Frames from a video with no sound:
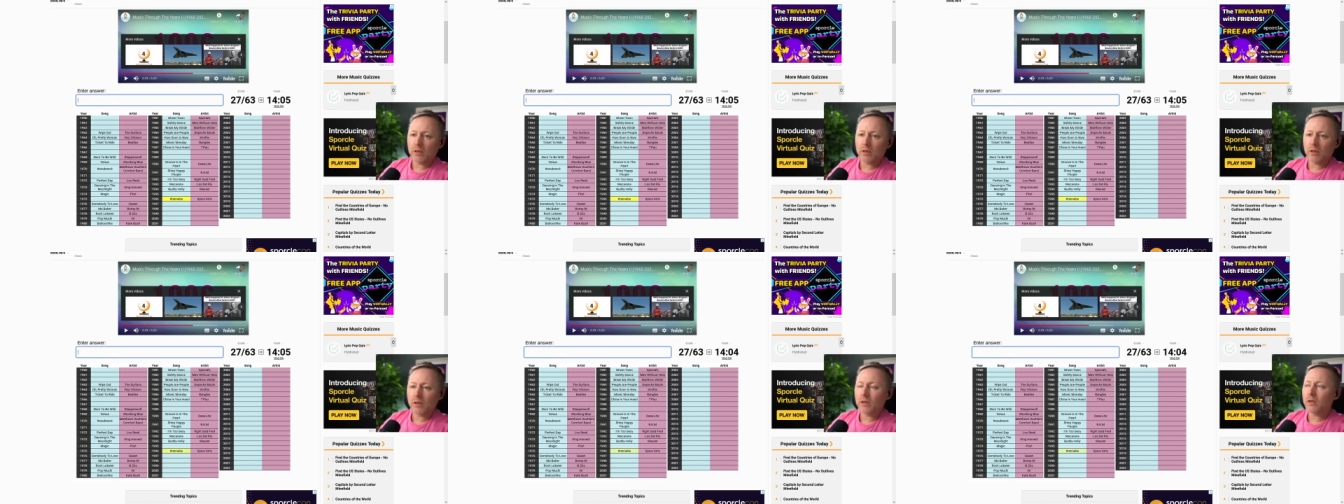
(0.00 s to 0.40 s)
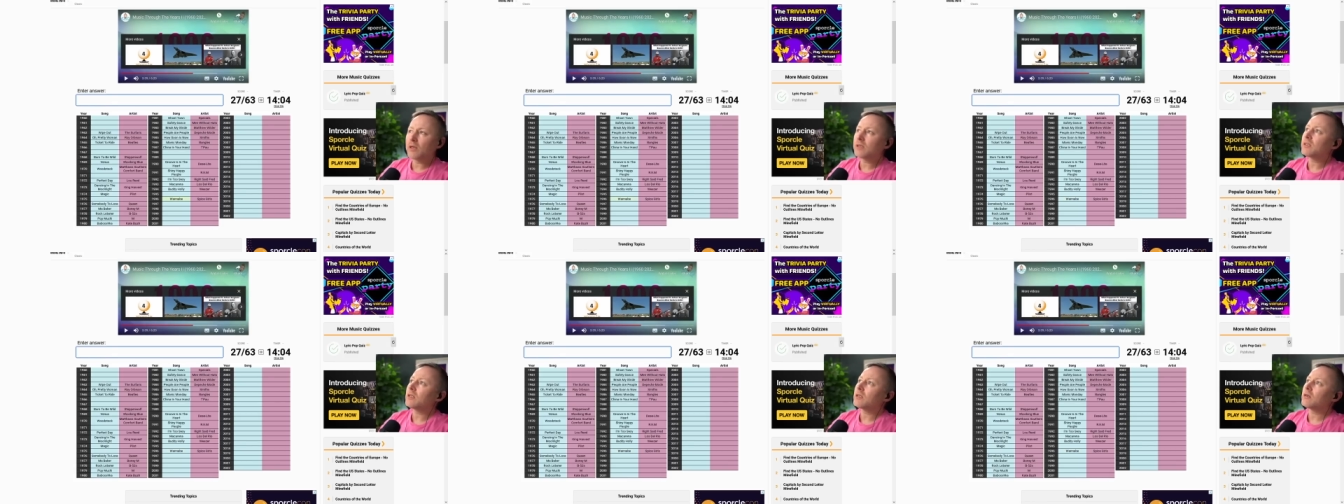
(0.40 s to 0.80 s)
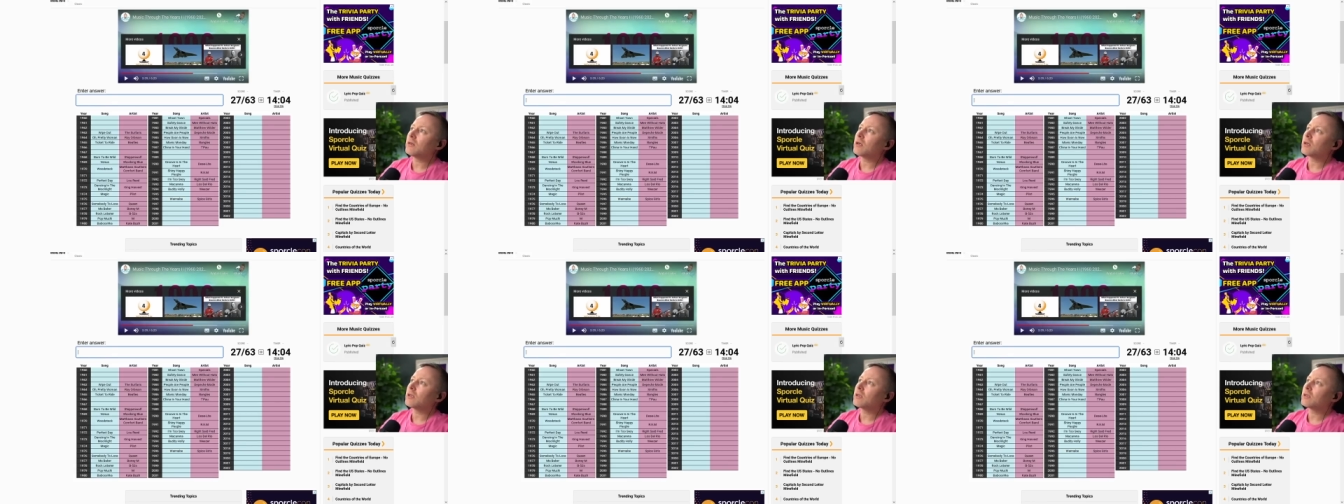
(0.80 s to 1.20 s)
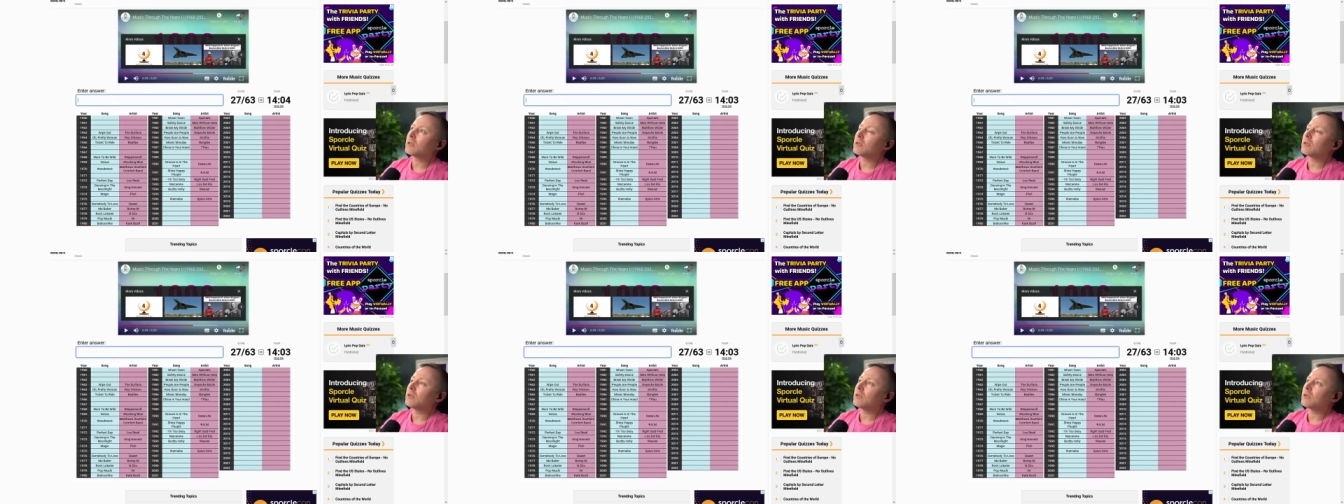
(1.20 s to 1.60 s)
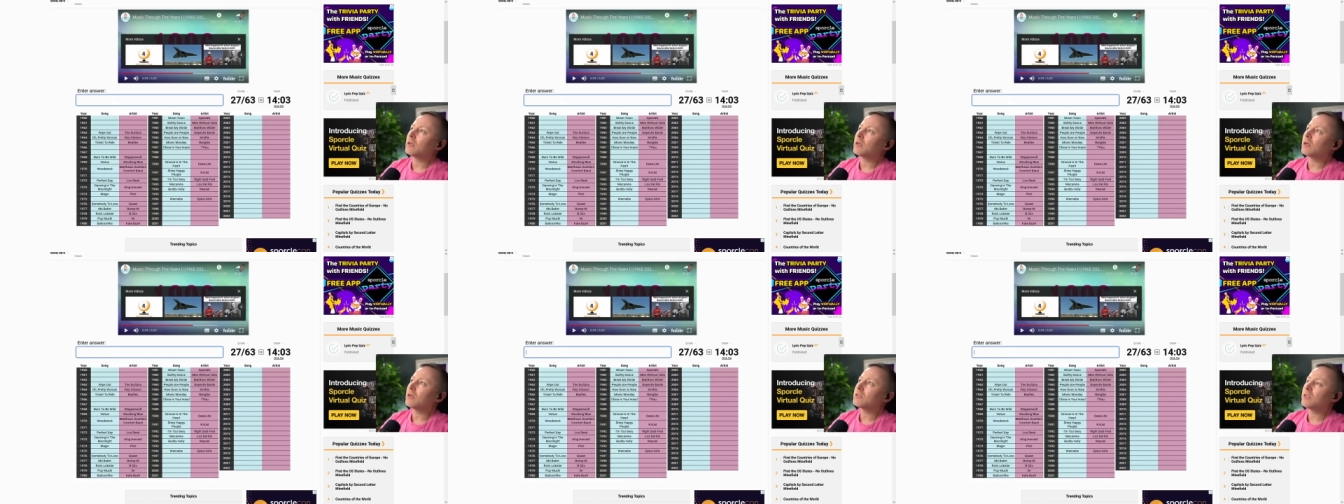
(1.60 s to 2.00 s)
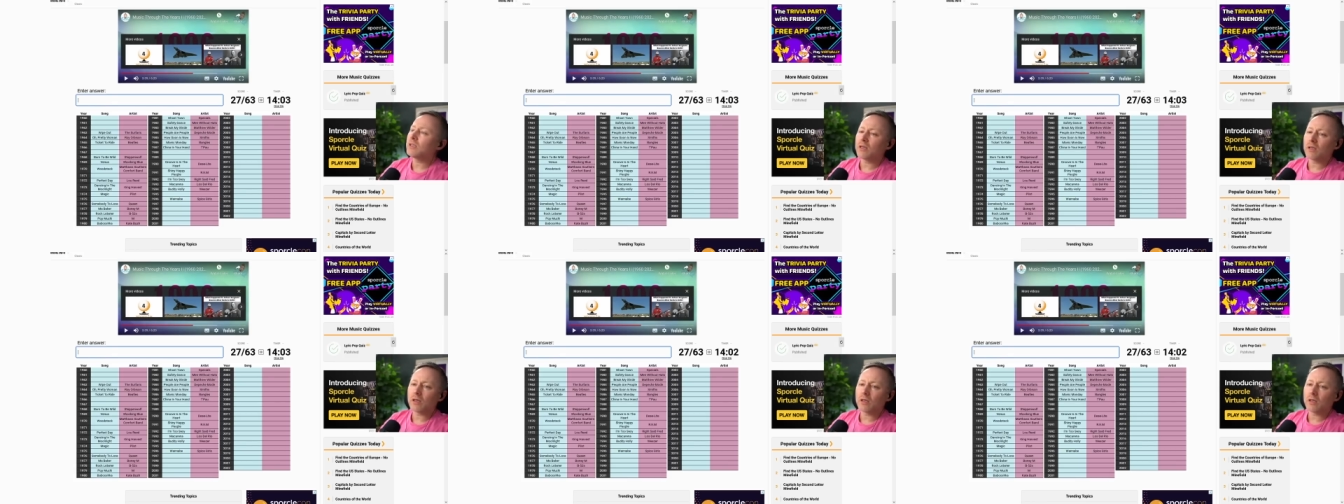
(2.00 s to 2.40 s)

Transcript: Uh, is that called? I can't get it. Is that